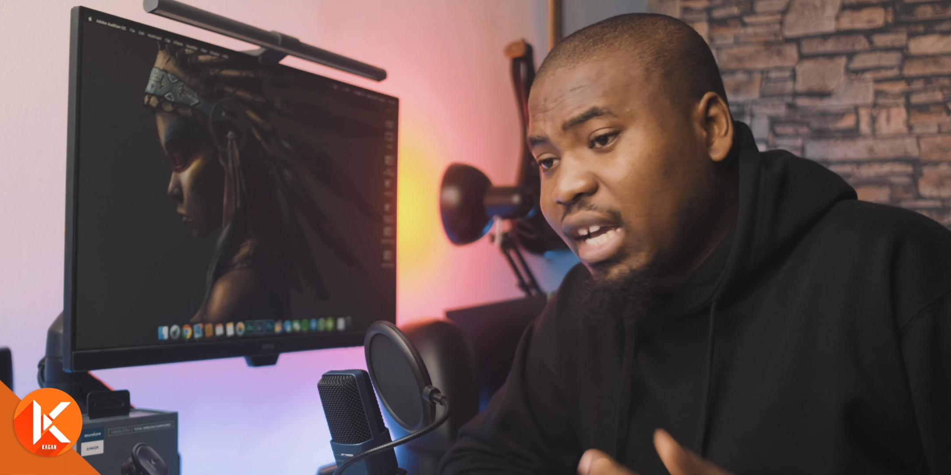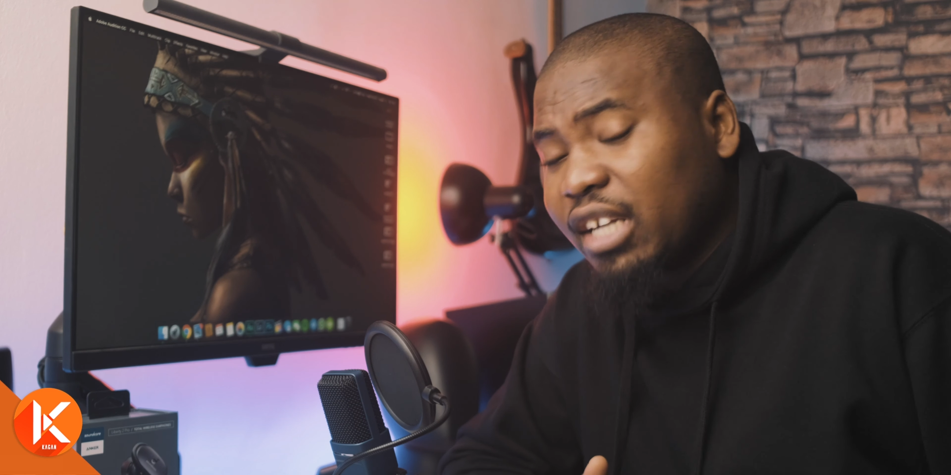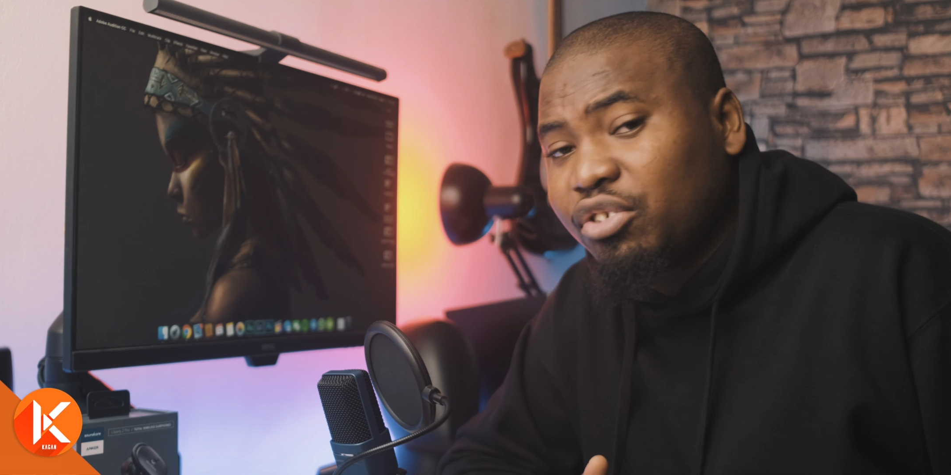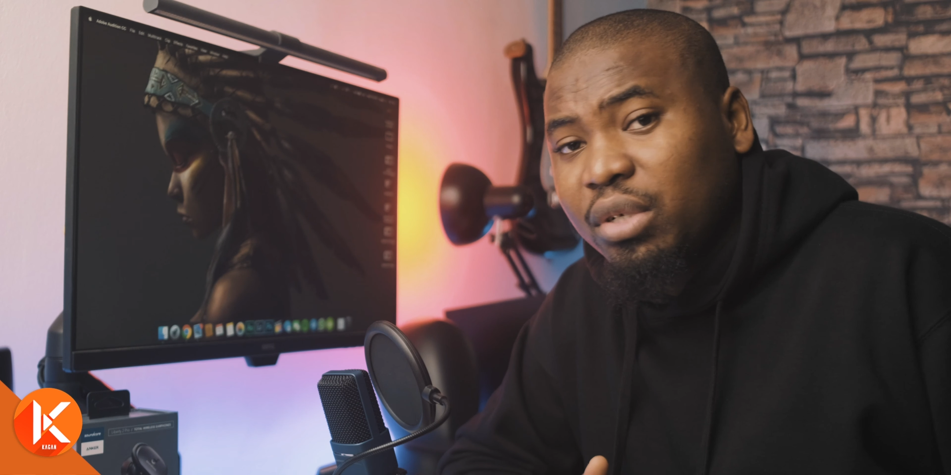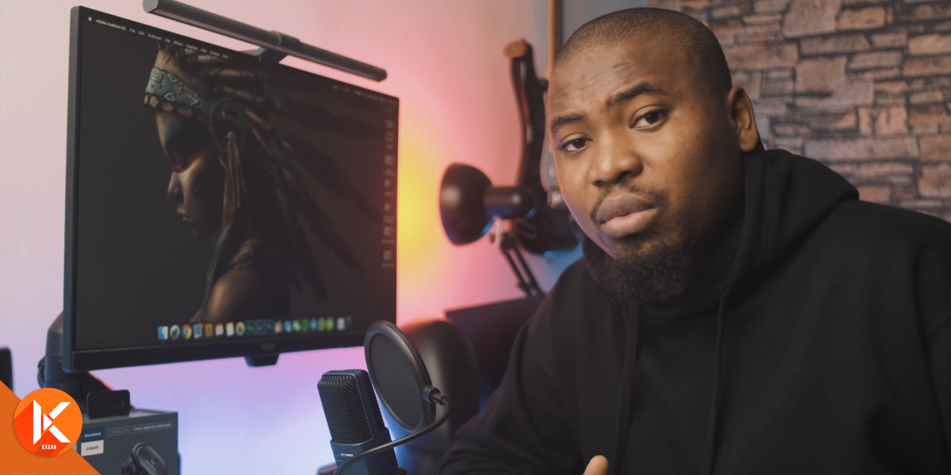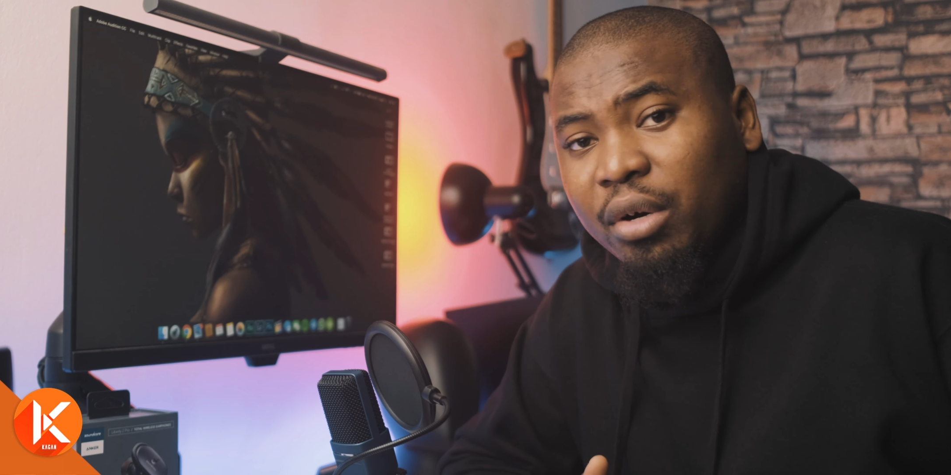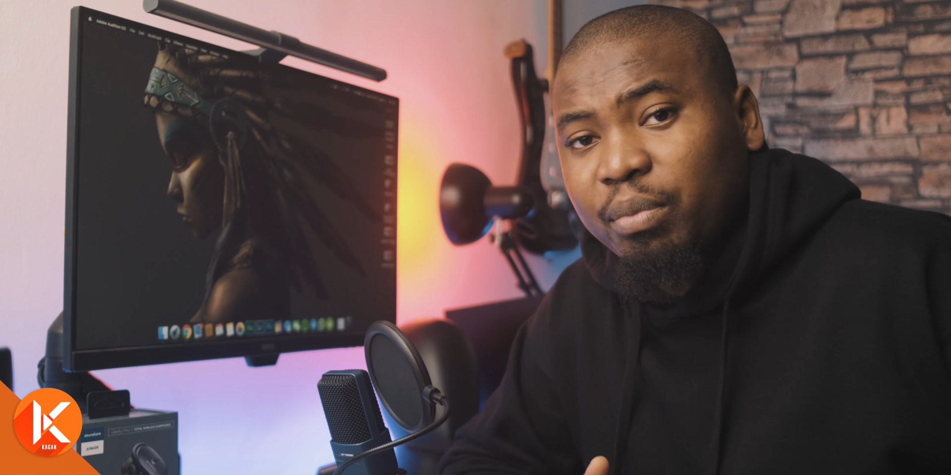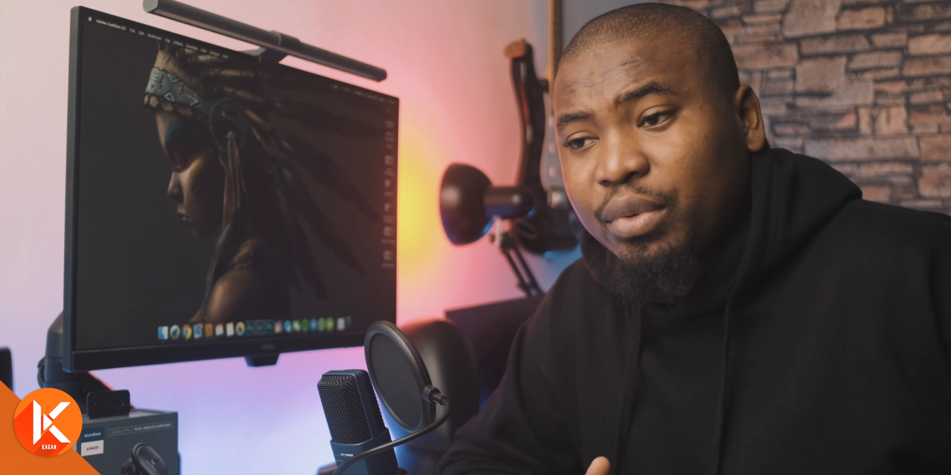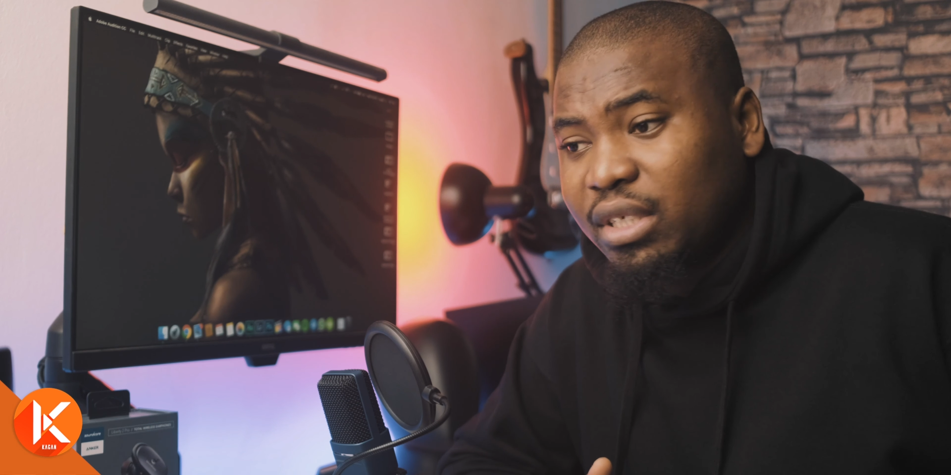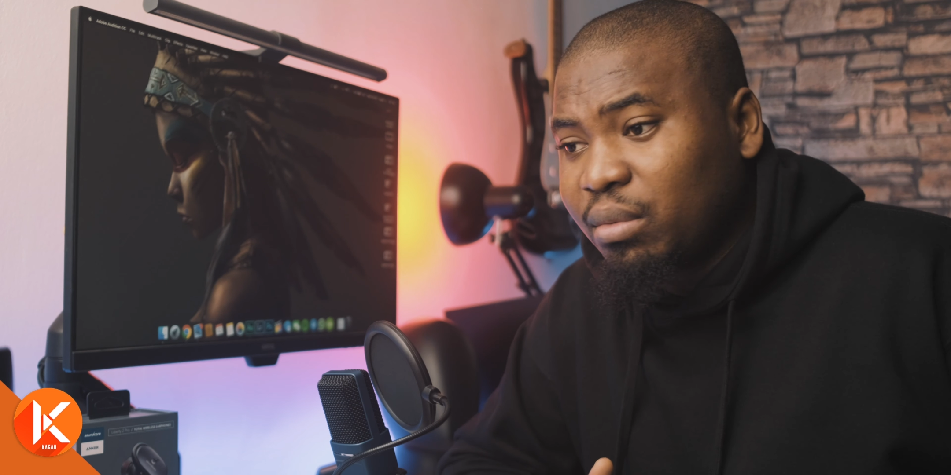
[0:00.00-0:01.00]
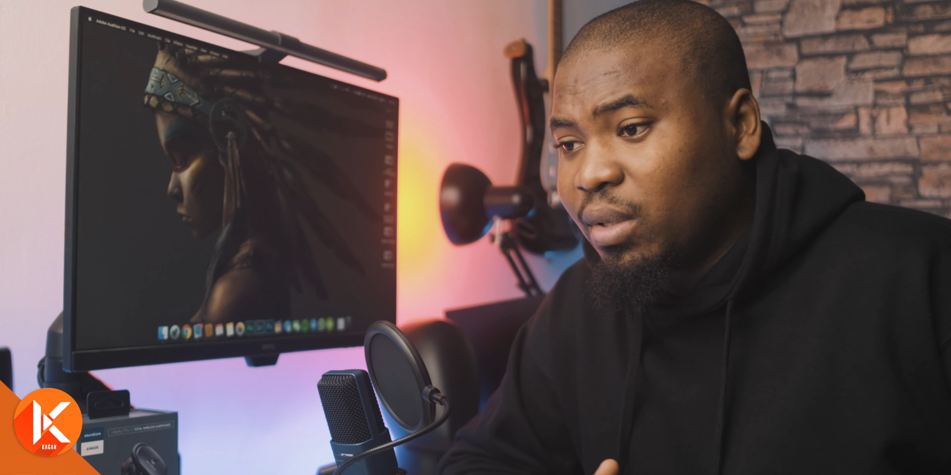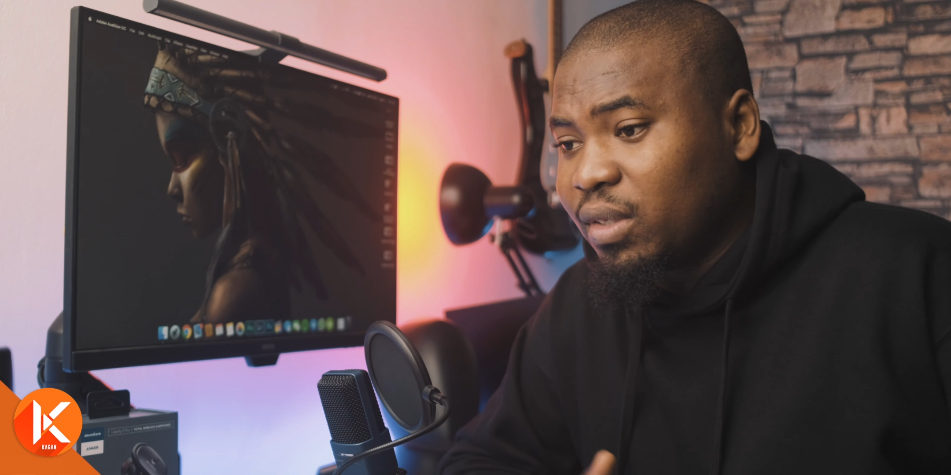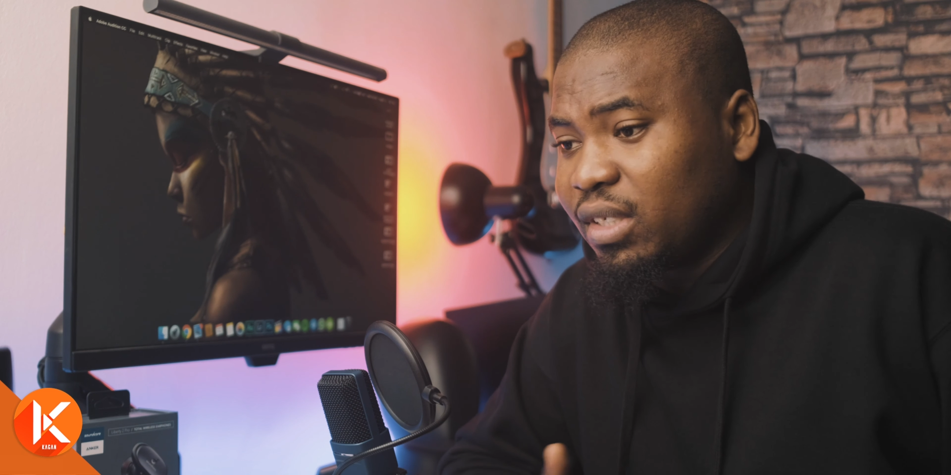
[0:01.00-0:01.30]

they actually work pretty well,